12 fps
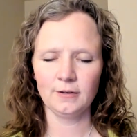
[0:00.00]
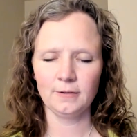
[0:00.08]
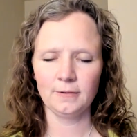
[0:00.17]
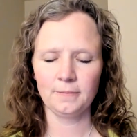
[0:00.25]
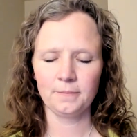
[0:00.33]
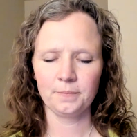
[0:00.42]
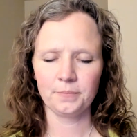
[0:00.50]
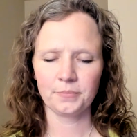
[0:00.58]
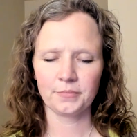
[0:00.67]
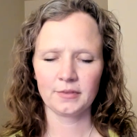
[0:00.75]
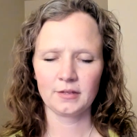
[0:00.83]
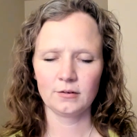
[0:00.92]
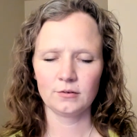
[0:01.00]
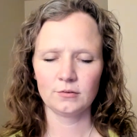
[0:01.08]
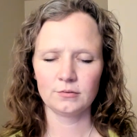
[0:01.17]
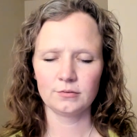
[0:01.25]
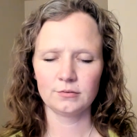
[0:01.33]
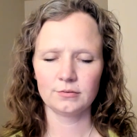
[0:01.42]

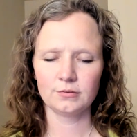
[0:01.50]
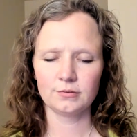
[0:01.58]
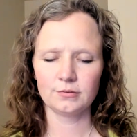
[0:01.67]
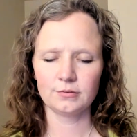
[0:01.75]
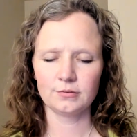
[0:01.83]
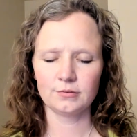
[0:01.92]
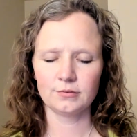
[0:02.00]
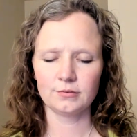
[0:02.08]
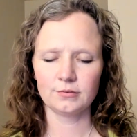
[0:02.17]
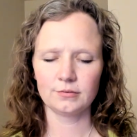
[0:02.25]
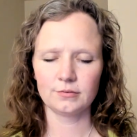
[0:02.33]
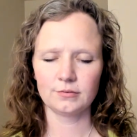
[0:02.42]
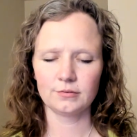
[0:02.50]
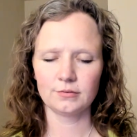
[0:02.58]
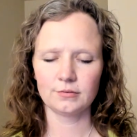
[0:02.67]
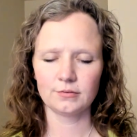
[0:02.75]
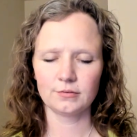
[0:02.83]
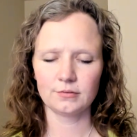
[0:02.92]

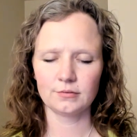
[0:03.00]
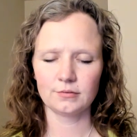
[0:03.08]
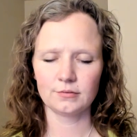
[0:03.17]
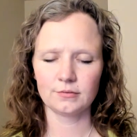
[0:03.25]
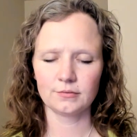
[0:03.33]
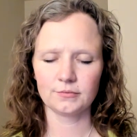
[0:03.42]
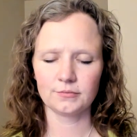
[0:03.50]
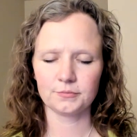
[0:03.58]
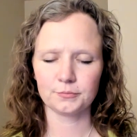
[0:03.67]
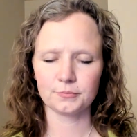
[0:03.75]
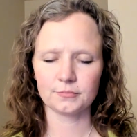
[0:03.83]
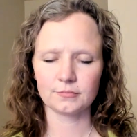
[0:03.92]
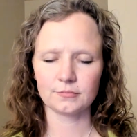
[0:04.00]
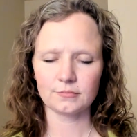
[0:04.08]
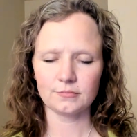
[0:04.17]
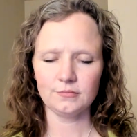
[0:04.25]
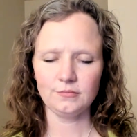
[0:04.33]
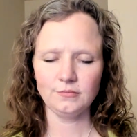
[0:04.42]

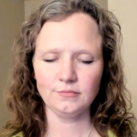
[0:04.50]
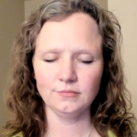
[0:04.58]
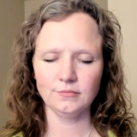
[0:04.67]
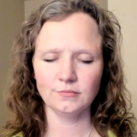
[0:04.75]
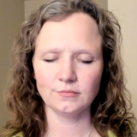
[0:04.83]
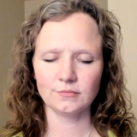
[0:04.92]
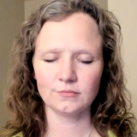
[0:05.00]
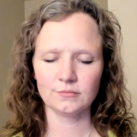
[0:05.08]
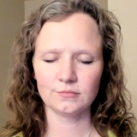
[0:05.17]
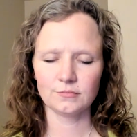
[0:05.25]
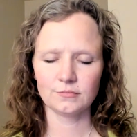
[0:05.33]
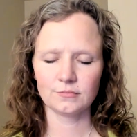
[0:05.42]
(silence)